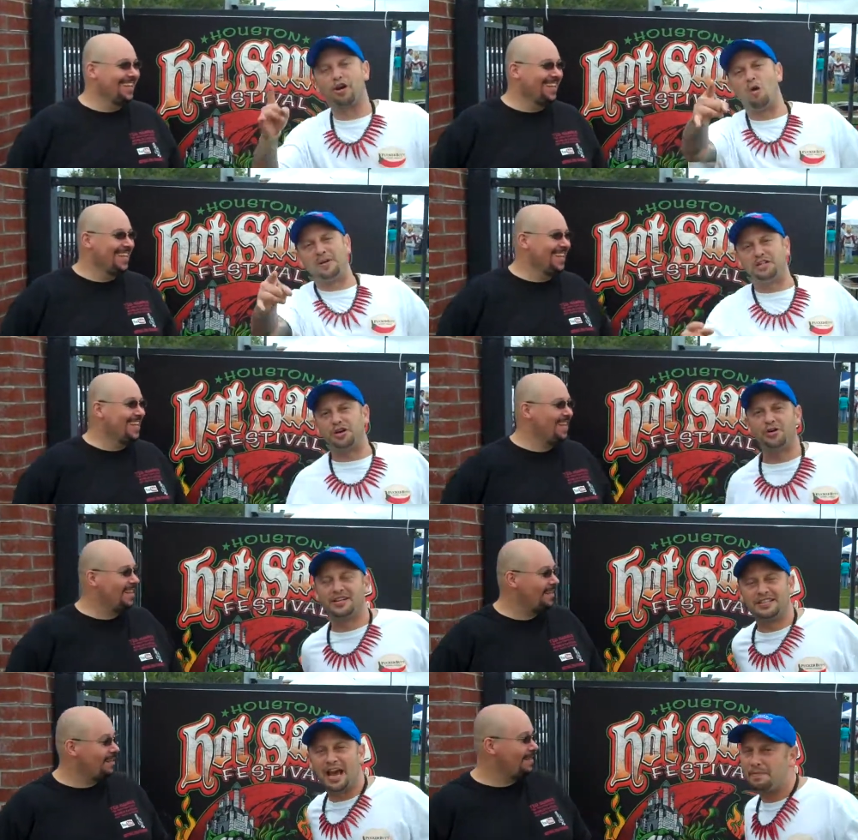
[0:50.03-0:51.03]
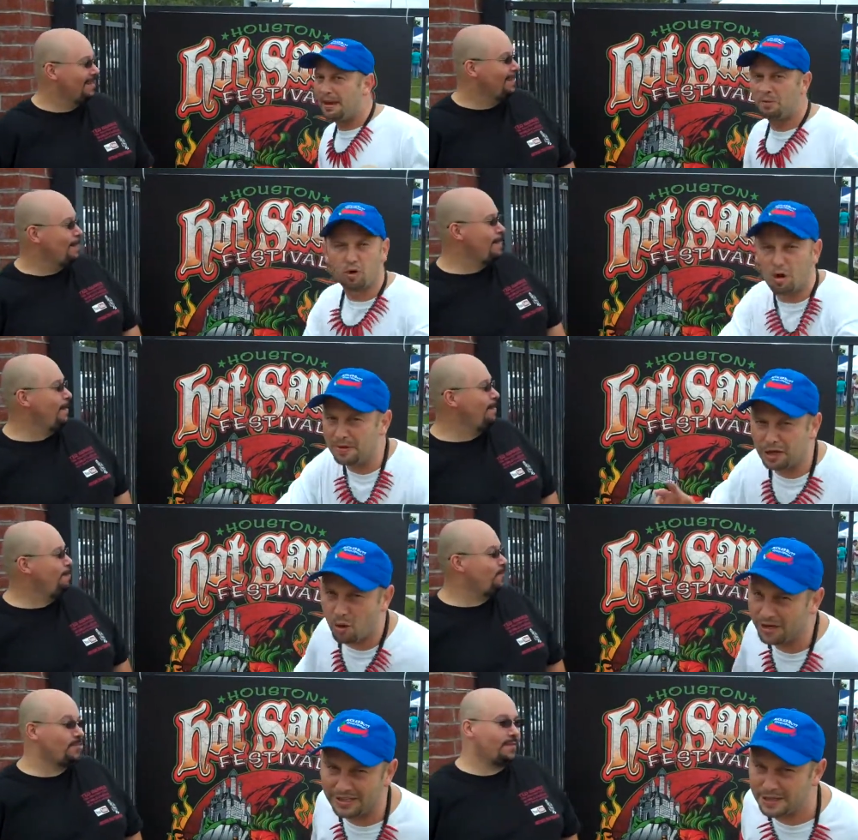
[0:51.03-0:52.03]
Speaker 1: we're going to be doing today, baby, we're going to be
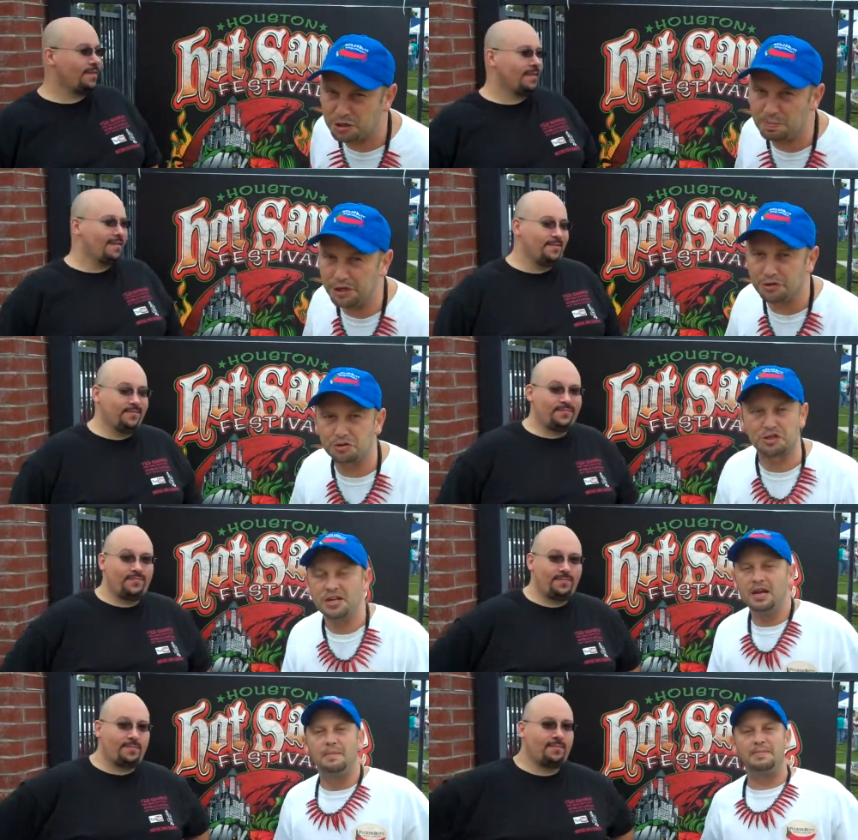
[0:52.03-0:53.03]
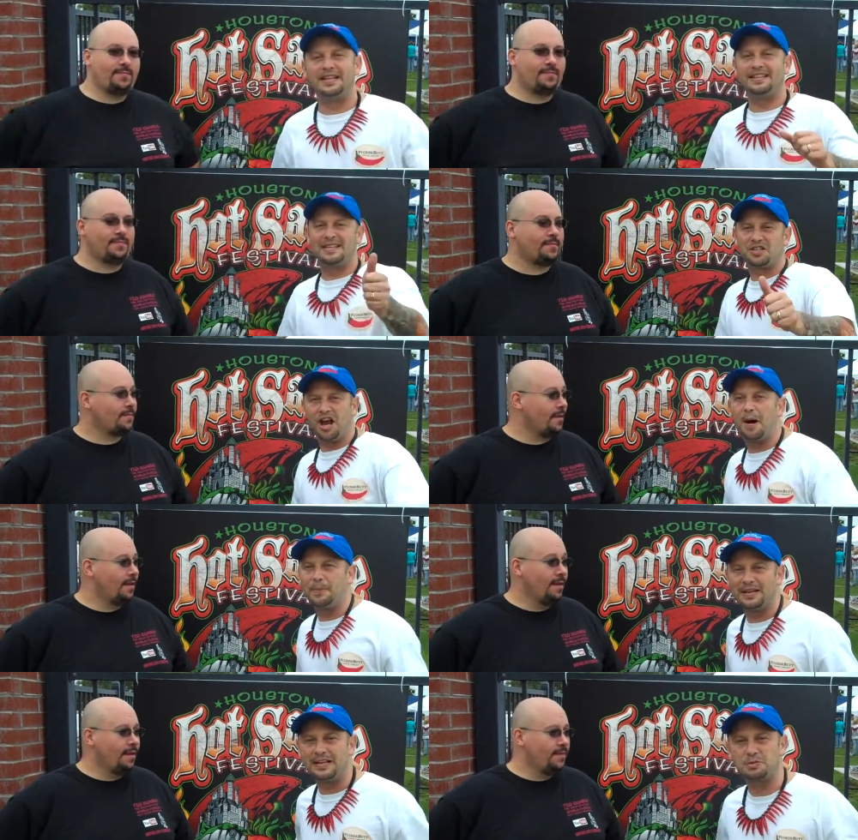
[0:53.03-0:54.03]
going to these booths, meeting these
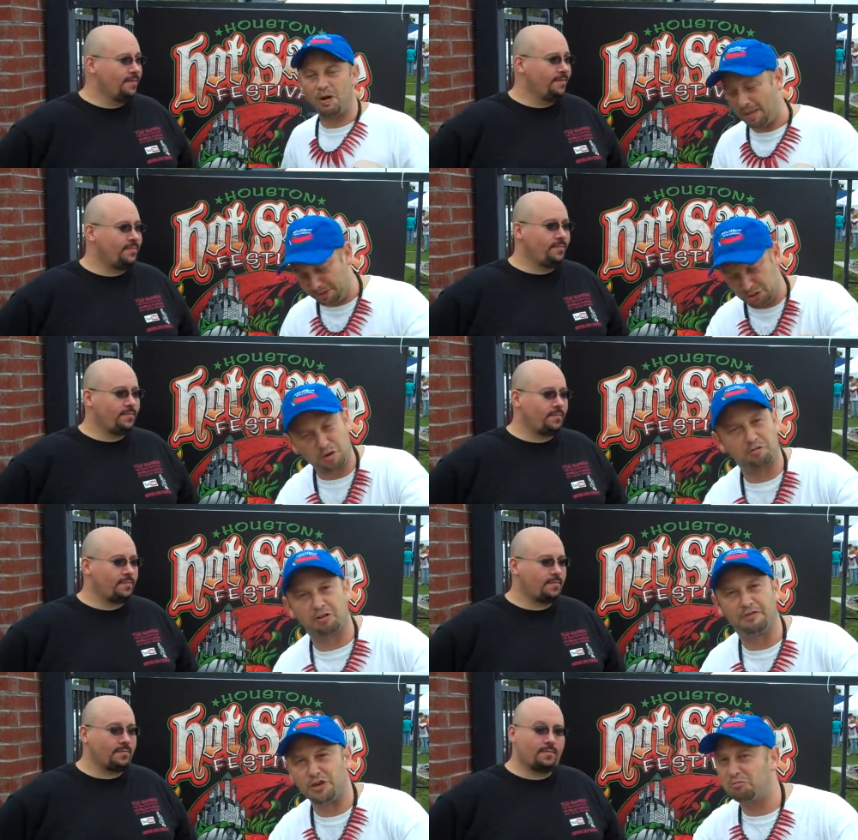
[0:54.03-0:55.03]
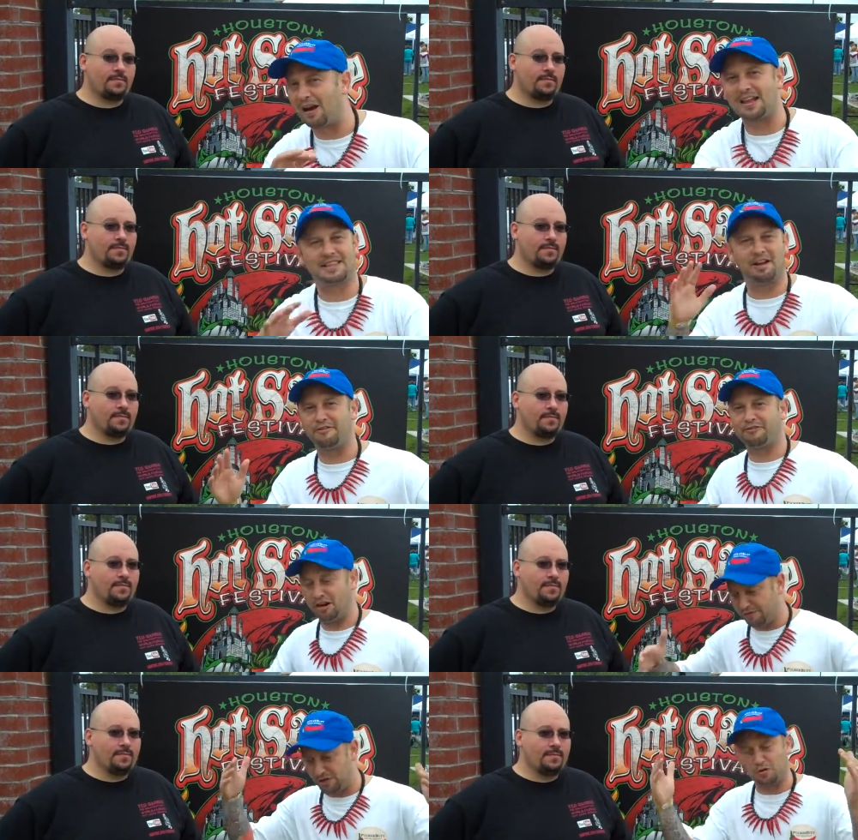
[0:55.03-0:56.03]
companies, probably doing a review right there in
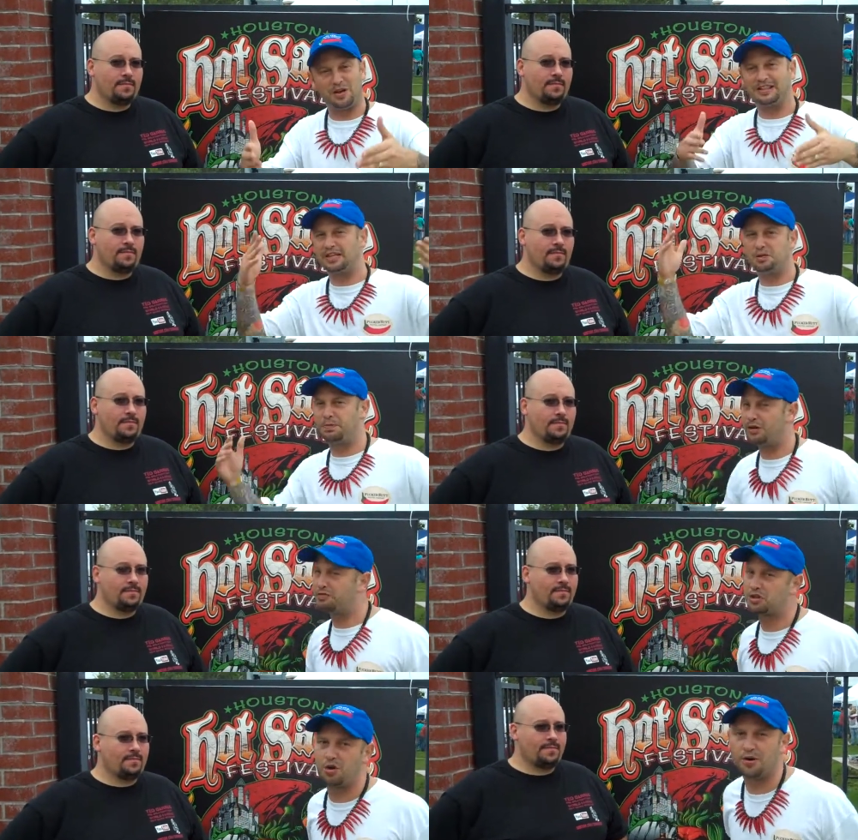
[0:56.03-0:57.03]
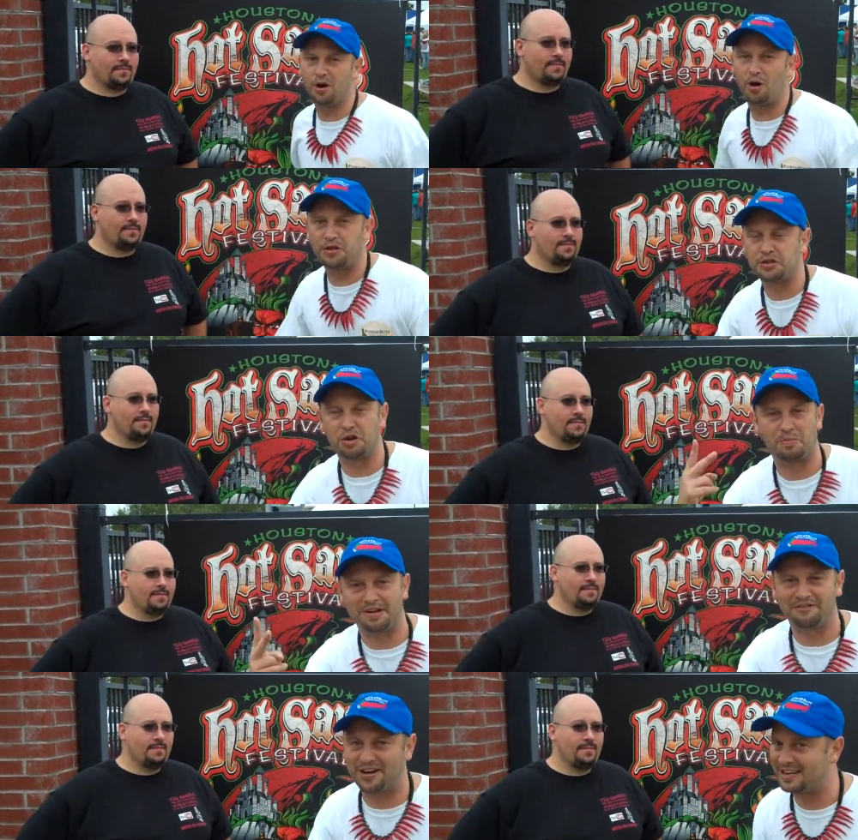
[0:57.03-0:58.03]
front of you with these booths going on. This is going to be
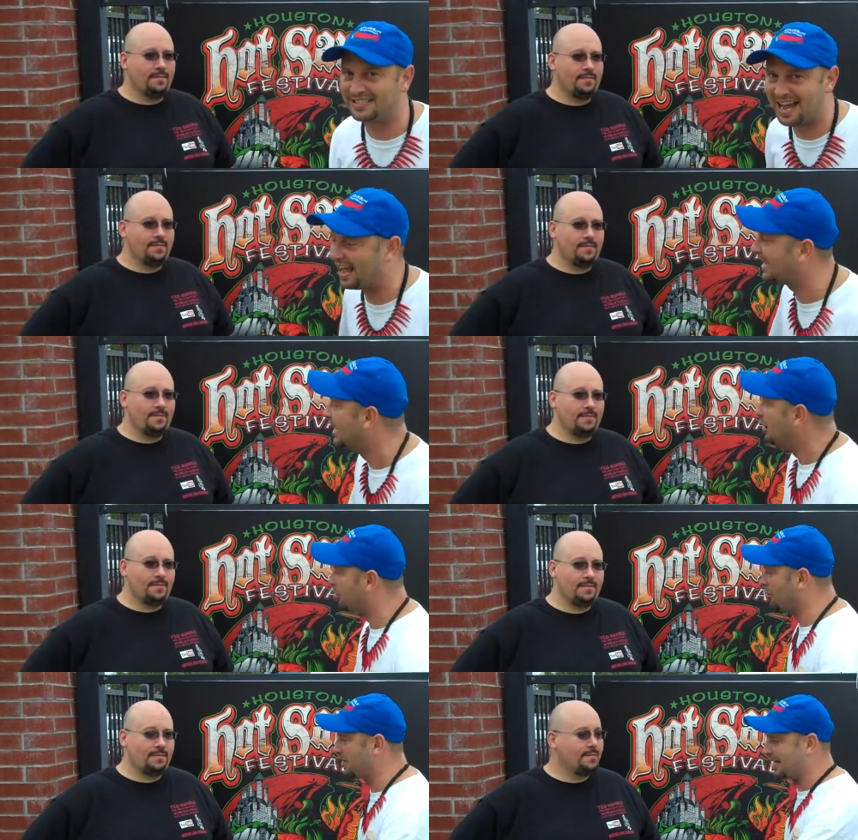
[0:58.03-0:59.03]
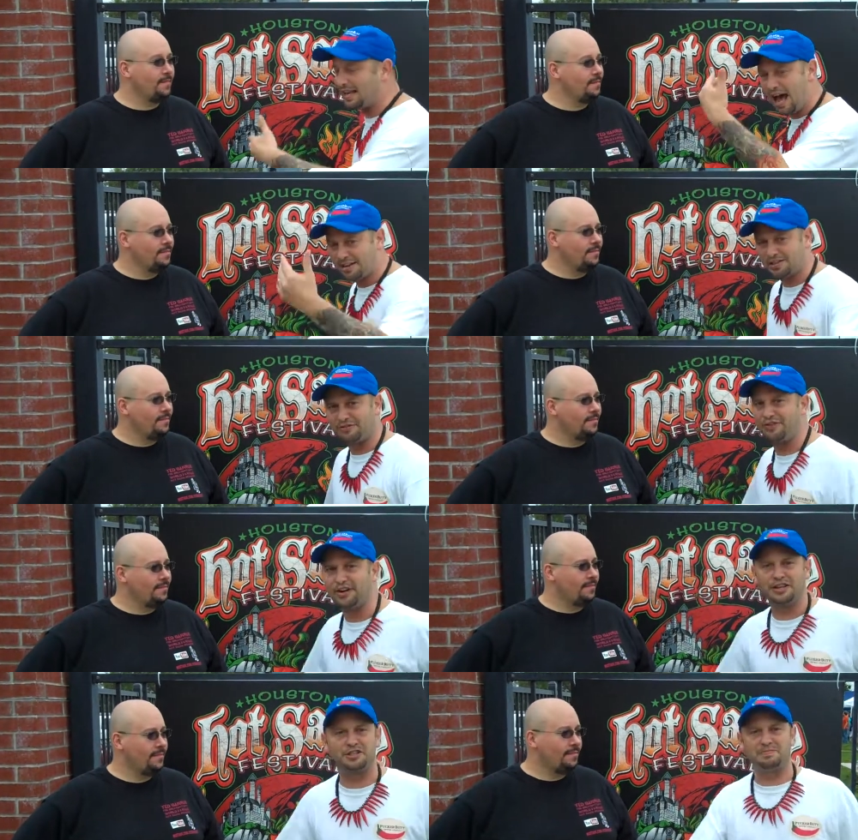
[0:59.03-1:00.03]
a fun day. We're going to get lots of
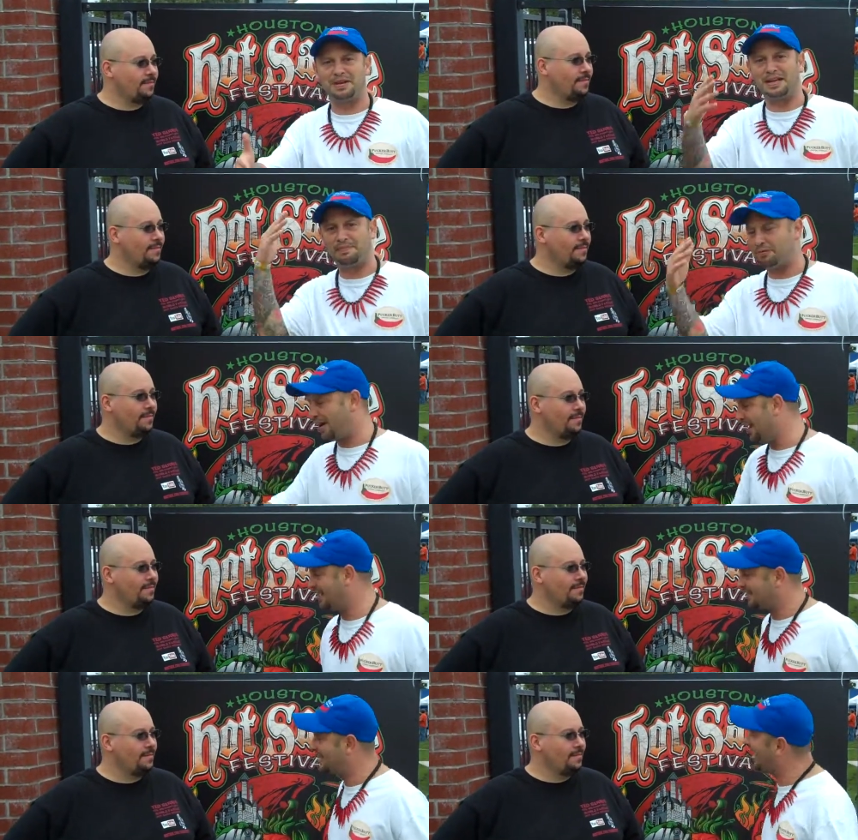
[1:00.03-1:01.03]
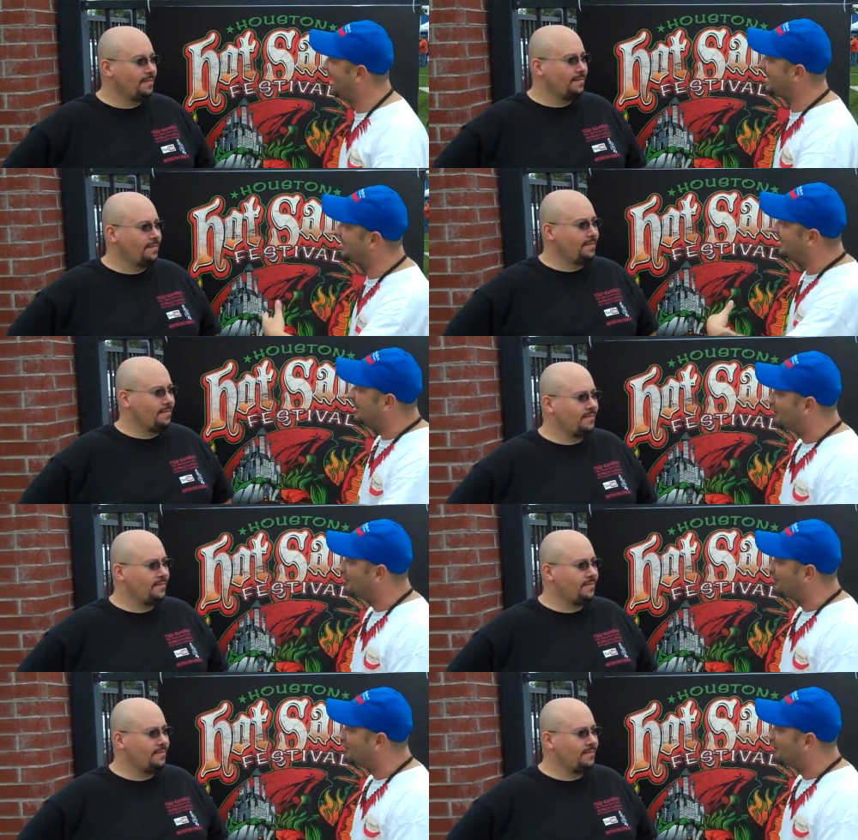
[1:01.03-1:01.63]
footage of me, Brandon, Ted,